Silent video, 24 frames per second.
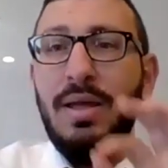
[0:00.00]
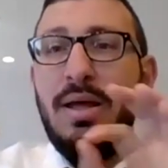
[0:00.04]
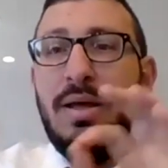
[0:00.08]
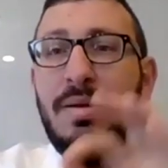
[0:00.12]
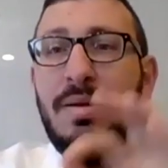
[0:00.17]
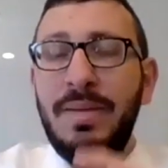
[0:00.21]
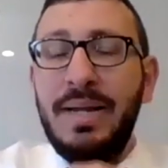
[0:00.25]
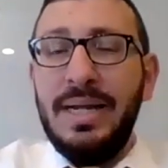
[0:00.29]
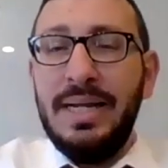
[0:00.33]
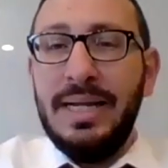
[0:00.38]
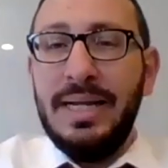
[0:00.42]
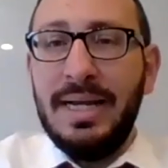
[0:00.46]

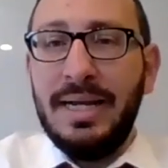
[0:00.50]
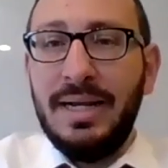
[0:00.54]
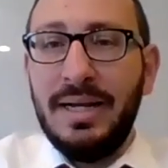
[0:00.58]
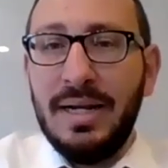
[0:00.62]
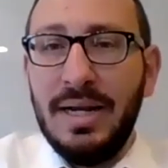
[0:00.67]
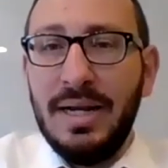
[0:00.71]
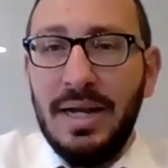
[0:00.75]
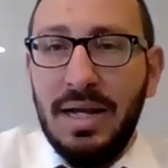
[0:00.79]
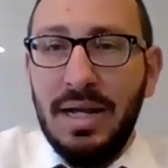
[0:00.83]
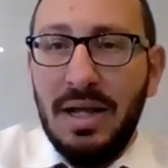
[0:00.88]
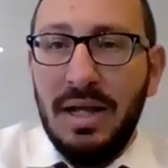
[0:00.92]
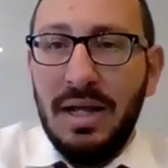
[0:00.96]
Meaning,
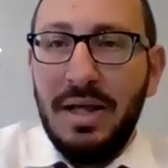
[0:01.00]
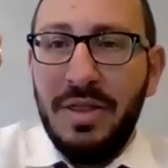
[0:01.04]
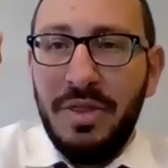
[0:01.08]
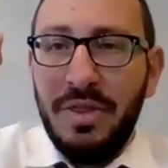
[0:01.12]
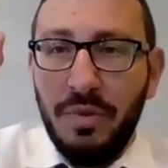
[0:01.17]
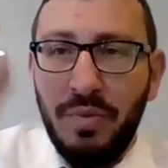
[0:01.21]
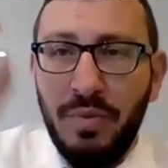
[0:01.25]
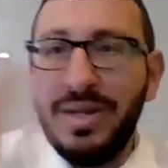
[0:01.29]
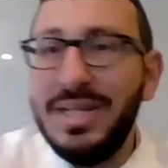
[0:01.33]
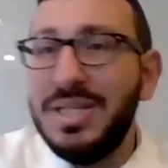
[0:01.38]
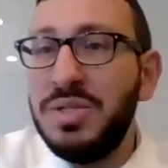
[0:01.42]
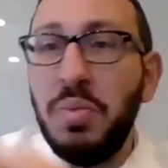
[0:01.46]
the
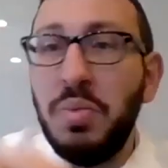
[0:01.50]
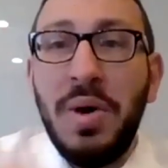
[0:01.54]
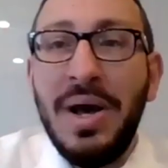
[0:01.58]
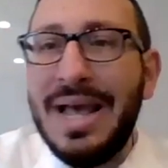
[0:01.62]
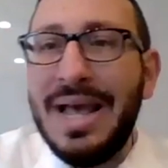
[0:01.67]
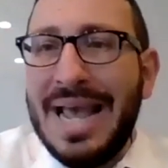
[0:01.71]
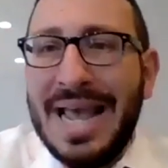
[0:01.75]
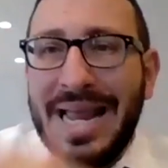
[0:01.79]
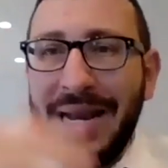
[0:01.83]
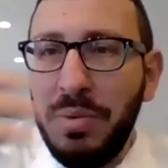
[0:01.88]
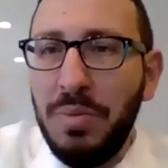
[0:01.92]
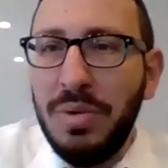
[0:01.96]
reason why
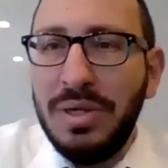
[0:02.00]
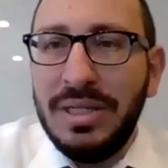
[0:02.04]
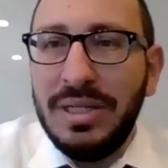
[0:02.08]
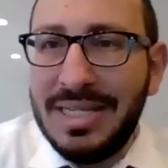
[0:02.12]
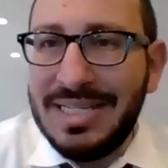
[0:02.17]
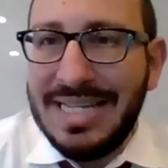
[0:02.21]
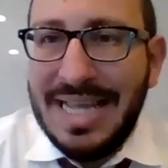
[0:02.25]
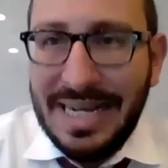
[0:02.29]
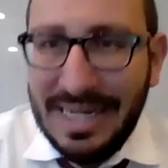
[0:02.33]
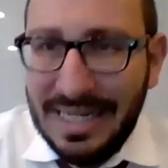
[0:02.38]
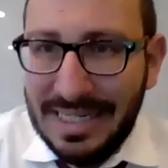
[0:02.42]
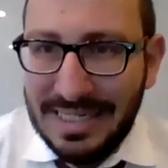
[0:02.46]
anyone does
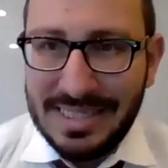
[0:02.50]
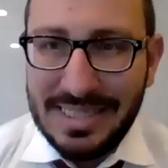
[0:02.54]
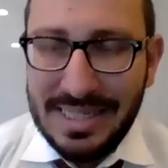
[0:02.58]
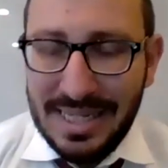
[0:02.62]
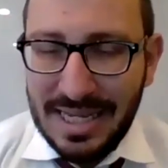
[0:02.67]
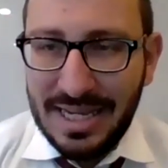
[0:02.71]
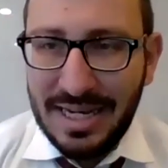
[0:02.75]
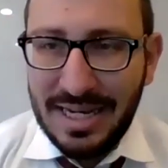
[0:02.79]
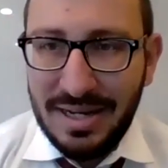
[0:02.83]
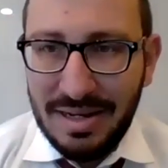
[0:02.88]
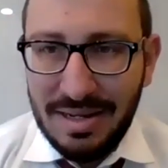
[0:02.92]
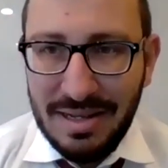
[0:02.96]
any
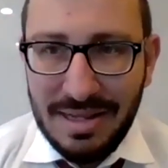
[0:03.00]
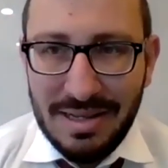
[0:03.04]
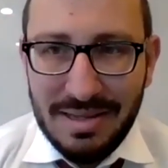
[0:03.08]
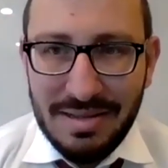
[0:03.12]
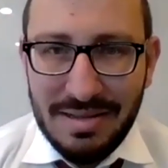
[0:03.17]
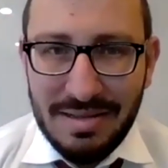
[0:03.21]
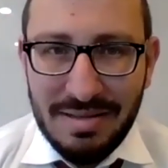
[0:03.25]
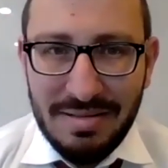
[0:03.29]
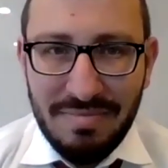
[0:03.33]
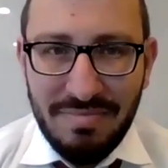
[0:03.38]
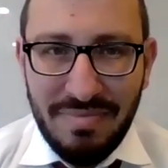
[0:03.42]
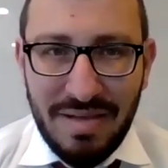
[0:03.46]
sin
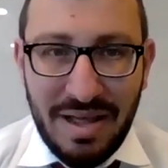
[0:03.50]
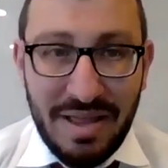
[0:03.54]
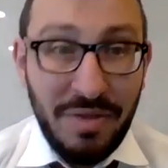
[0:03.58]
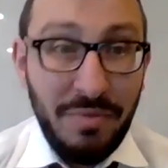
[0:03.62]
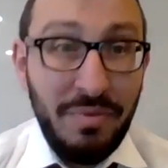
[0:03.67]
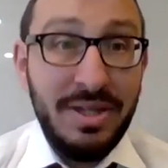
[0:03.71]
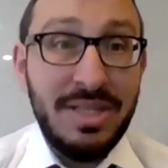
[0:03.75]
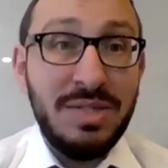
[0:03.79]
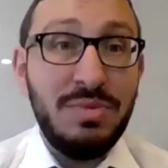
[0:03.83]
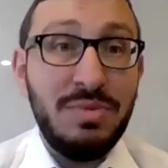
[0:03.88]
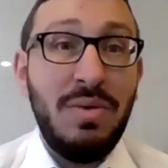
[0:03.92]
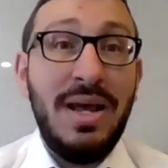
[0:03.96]
And the
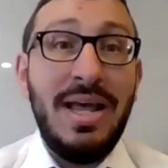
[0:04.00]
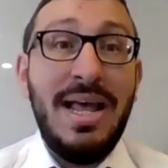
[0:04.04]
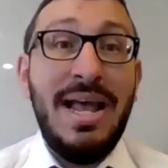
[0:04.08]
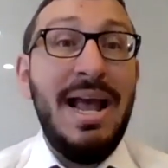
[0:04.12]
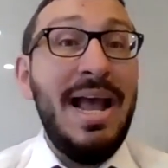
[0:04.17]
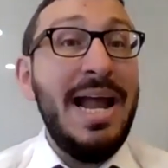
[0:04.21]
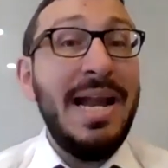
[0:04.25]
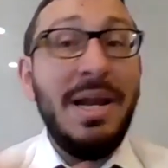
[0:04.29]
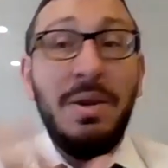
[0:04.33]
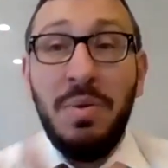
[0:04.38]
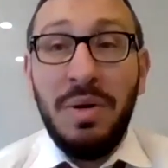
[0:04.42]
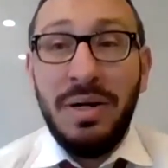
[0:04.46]
reason why
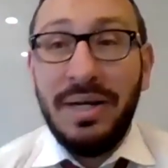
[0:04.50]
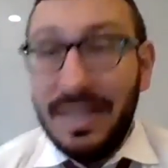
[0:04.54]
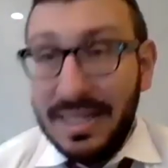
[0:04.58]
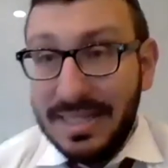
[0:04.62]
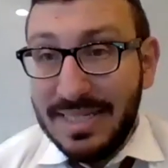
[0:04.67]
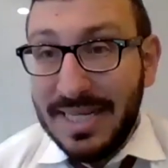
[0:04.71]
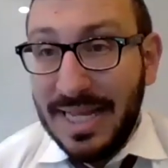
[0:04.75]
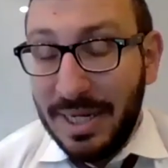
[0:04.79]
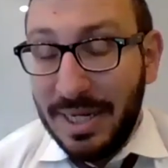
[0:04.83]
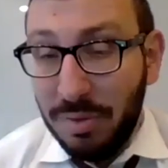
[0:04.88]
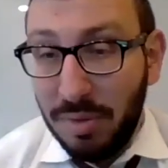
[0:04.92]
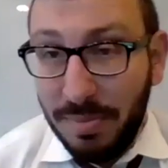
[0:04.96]
anyone needs
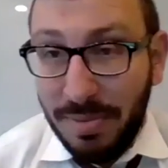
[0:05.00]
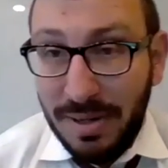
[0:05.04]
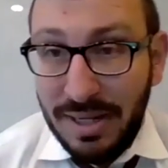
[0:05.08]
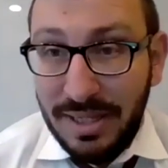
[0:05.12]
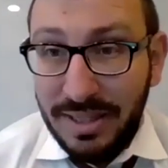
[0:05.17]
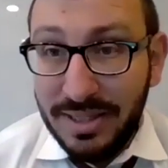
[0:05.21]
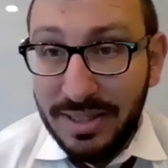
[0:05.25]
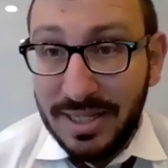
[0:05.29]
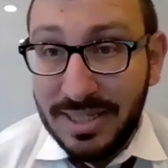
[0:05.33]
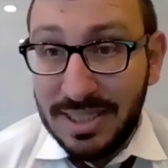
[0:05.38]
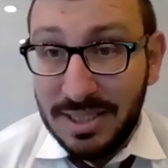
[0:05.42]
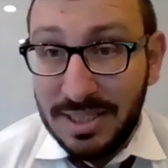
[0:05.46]
any
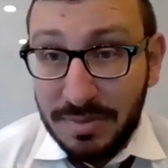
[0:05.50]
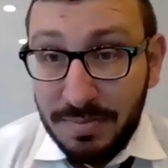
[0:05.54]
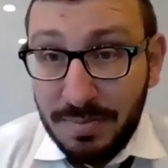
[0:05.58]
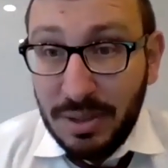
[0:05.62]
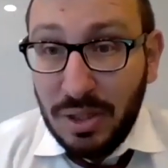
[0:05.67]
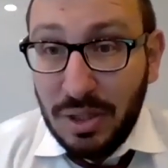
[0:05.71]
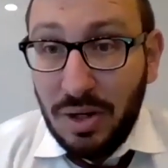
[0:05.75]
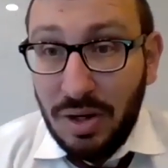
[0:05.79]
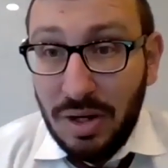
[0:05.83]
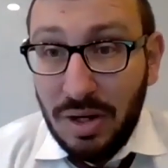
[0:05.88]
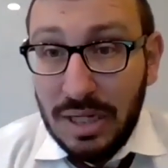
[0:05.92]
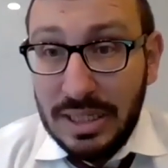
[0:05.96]
repentance is
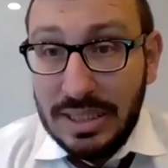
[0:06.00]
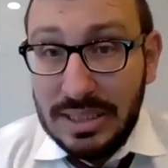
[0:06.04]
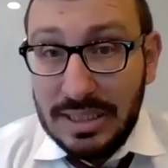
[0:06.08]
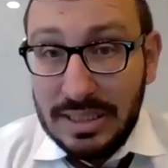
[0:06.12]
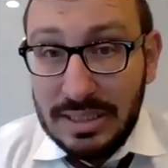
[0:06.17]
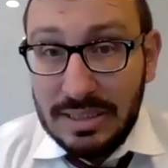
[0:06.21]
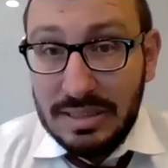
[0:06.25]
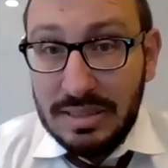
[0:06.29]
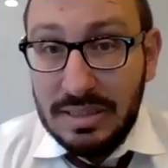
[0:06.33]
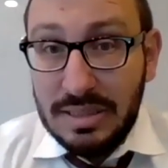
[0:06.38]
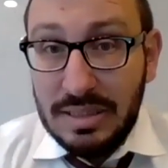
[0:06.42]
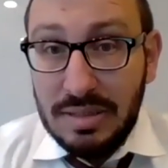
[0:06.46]

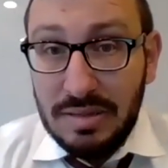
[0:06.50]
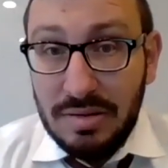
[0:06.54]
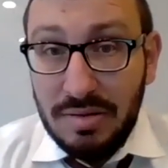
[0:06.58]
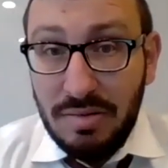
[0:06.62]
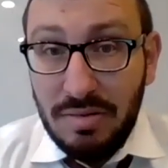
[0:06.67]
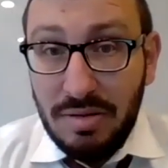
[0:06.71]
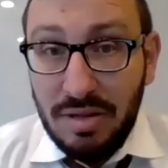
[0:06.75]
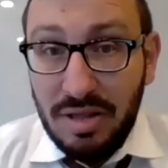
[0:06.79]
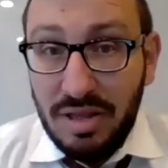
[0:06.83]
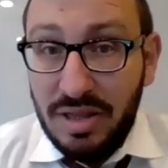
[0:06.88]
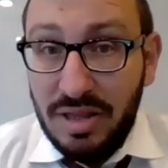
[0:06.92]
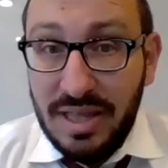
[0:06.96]
because
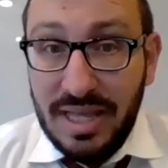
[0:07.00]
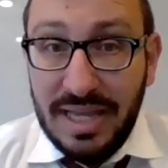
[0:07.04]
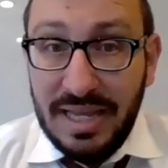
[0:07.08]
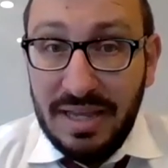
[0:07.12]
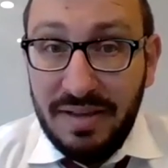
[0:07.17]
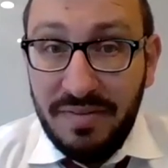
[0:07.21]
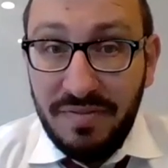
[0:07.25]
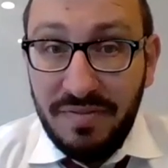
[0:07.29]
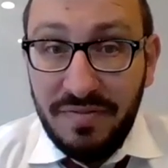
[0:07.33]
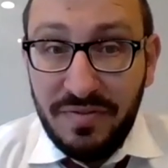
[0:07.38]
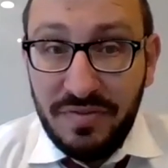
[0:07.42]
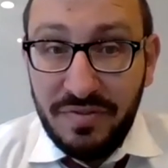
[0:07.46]

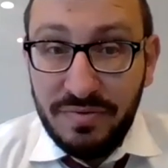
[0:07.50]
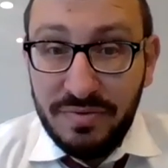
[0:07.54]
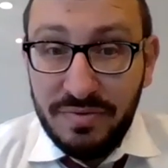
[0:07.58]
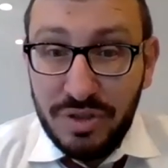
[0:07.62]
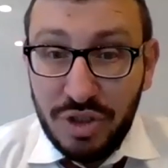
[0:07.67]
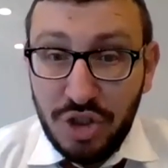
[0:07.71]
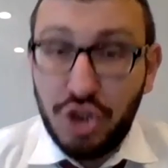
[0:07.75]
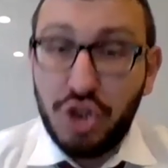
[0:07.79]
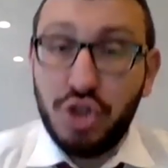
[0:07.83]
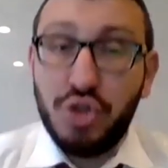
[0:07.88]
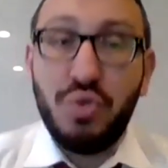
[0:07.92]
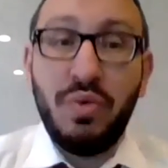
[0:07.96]
they've
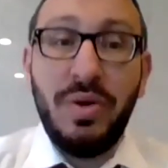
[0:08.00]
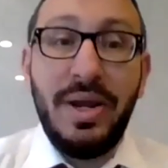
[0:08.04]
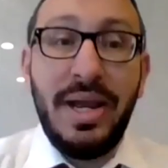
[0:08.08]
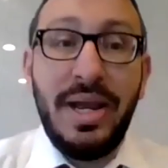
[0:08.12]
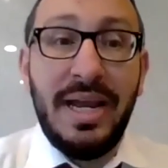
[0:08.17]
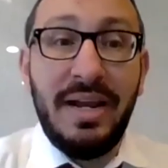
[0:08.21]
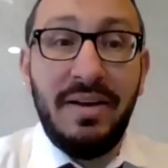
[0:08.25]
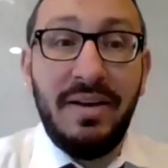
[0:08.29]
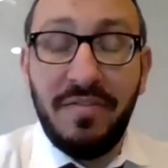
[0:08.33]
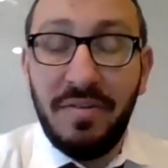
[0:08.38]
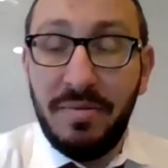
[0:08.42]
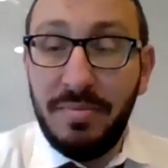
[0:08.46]
strayed
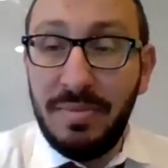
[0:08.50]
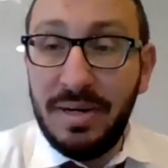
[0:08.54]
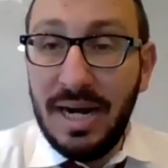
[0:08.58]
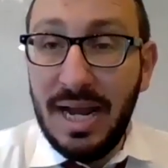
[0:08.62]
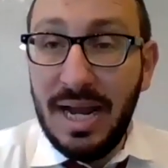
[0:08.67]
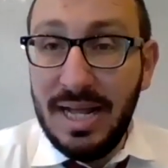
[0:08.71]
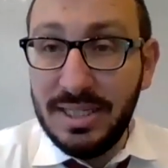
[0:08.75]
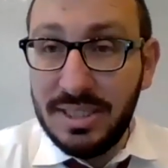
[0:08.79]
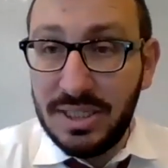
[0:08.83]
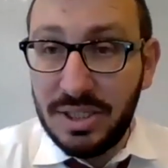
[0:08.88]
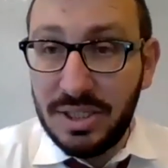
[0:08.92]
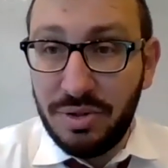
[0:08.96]
from
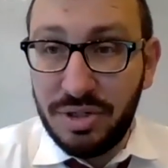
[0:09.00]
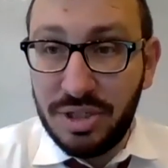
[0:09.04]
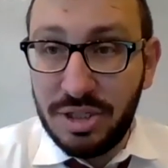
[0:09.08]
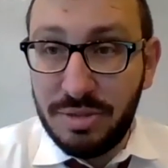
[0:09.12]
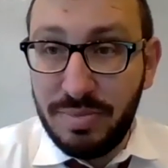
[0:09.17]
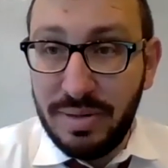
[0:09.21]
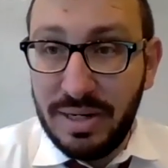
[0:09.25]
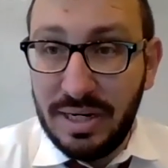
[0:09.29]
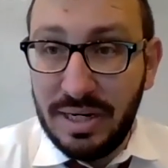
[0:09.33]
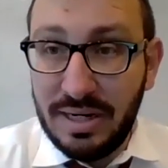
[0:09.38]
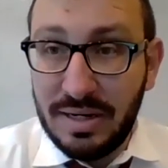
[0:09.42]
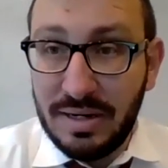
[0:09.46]
God, so to
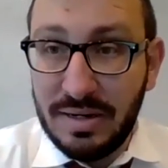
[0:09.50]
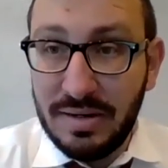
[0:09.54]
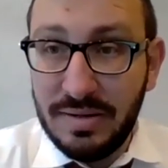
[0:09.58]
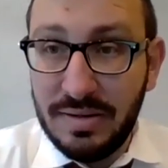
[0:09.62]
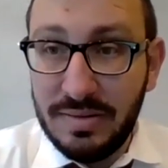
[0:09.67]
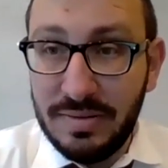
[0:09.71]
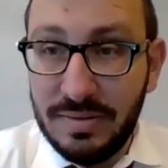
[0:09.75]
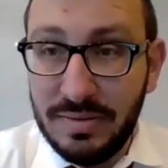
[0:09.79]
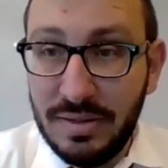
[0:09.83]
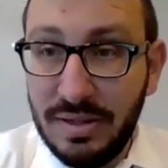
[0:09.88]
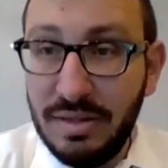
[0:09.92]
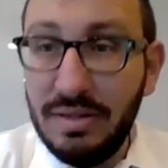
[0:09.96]
speak,
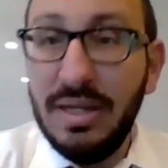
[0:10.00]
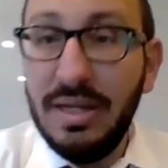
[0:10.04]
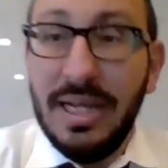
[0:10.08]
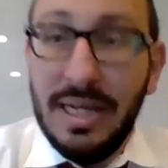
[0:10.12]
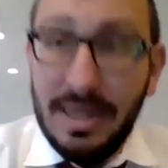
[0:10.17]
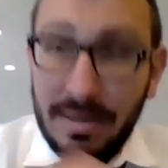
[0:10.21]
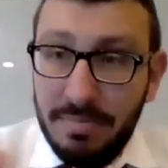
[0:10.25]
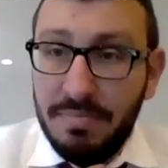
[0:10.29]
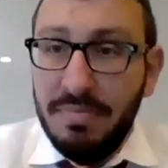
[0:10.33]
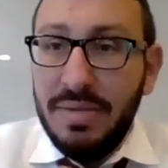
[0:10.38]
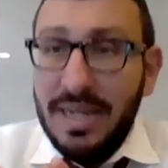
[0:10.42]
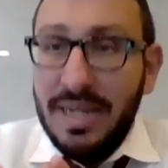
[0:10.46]
in a
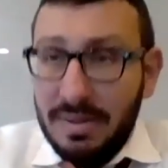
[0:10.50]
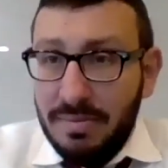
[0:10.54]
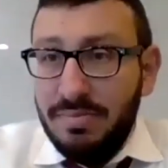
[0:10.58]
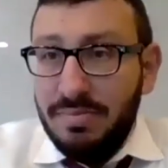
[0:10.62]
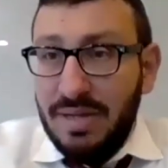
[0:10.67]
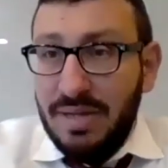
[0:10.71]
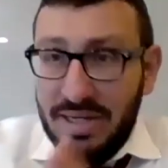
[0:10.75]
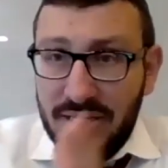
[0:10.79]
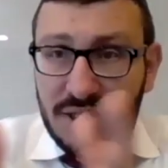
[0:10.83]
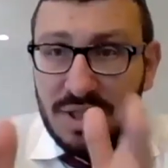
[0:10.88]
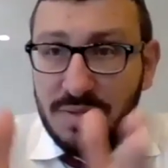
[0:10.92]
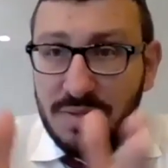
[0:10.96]
in a in
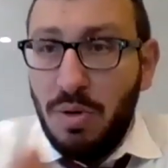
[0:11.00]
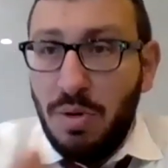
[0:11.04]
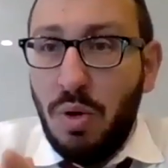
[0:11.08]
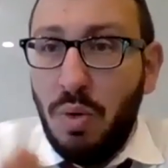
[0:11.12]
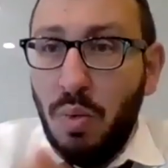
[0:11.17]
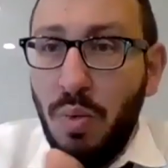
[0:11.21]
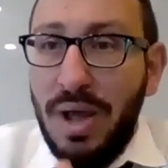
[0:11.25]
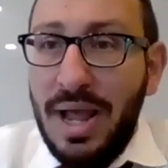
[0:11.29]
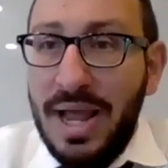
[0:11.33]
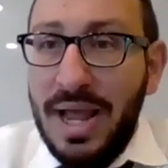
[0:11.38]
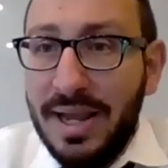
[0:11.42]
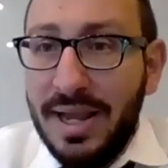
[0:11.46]
a small
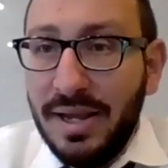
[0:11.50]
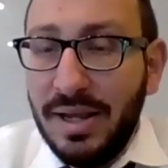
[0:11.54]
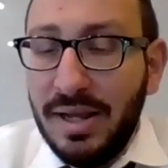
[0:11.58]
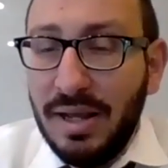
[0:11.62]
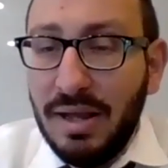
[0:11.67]
way.